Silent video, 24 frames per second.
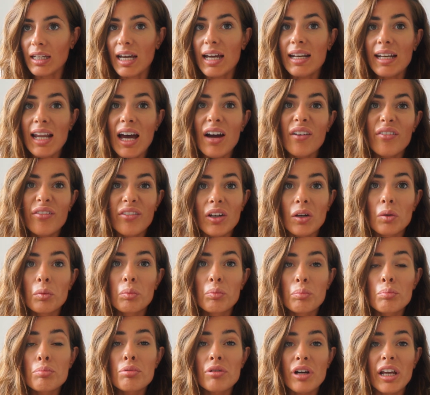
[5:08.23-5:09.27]
now feel
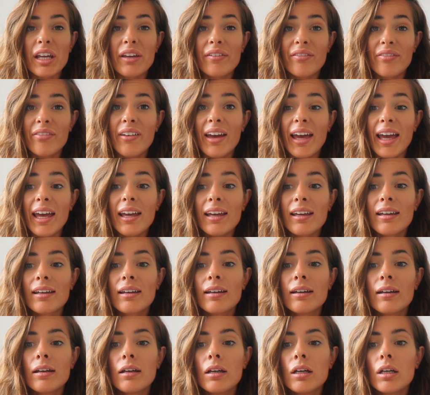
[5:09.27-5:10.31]
pretty fit,
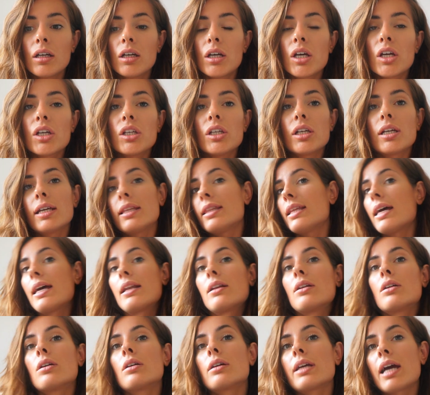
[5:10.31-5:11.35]
you can
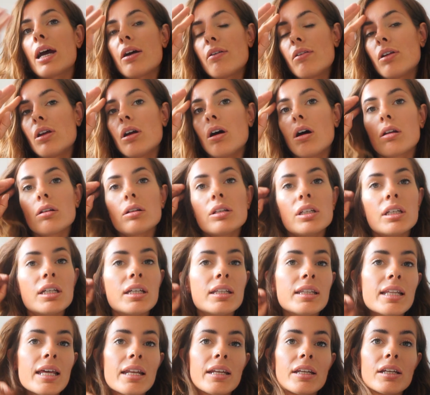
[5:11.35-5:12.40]
then carry on, you
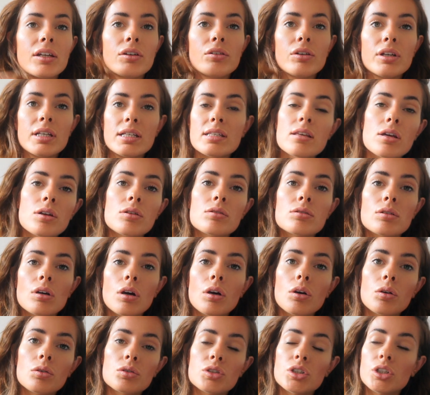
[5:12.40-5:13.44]
can then increase those
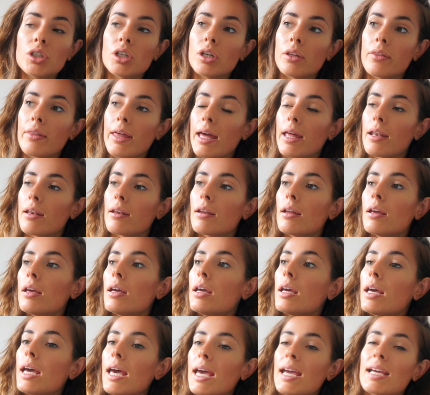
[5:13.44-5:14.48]
goals, you can then
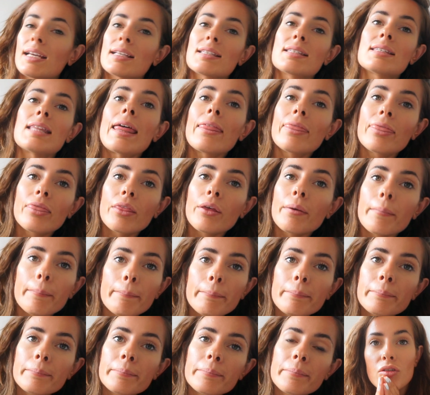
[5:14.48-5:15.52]
extend them.